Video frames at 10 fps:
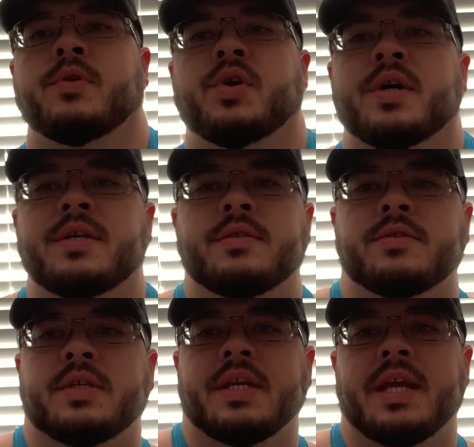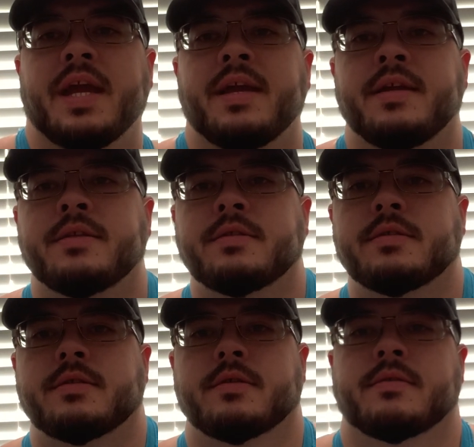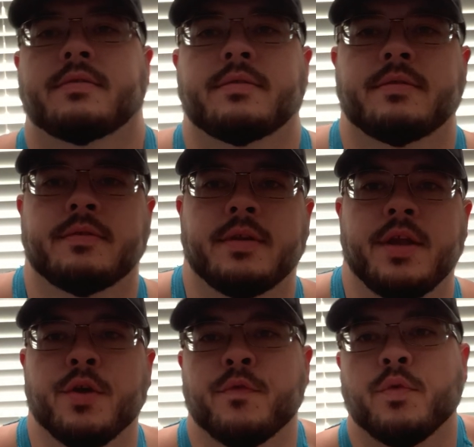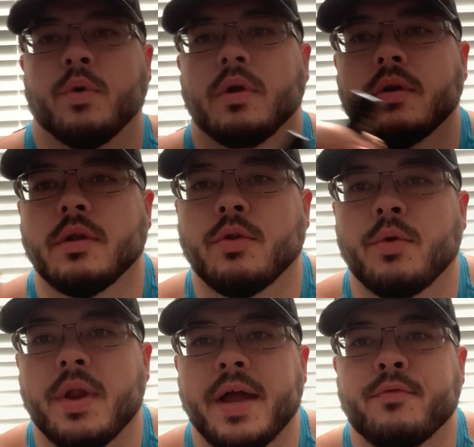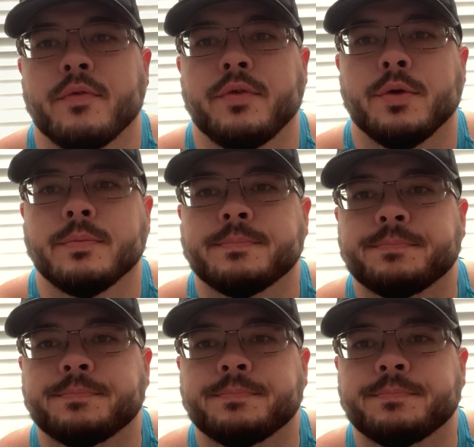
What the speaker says: Guns and Gains, here for a little knife review.